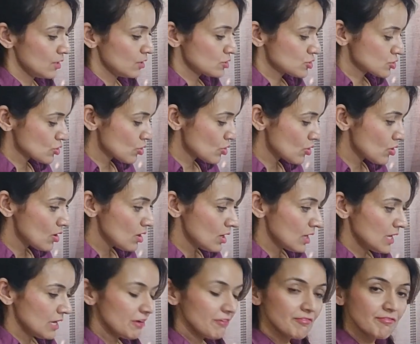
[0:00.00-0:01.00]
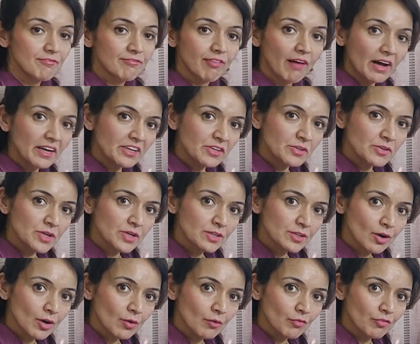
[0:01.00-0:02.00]
So if
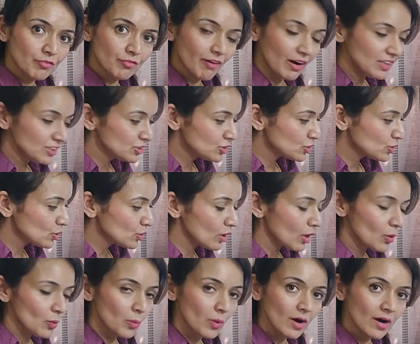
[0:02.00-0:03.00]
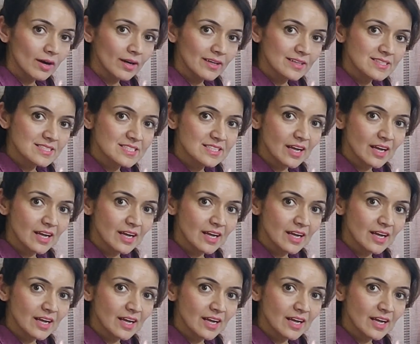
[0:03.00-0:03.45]
1 joule of work is